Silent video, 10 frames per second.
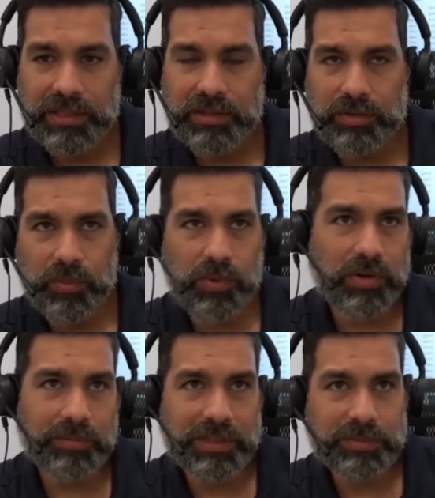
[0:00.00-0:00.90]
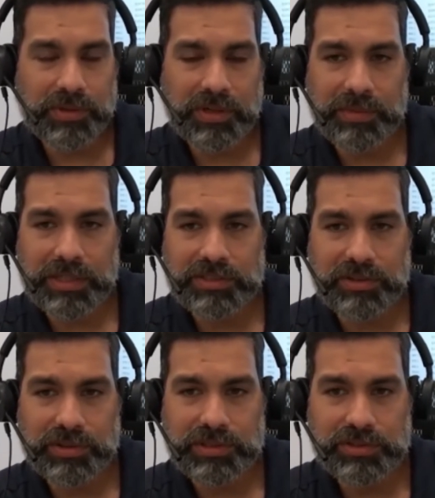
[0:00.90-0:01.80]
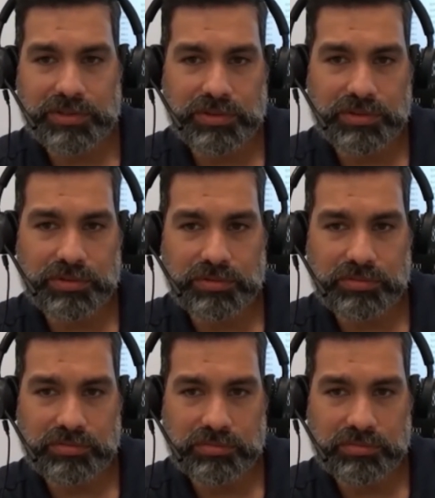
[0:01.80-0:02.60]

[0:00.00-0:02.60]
Your warm is pretty much going to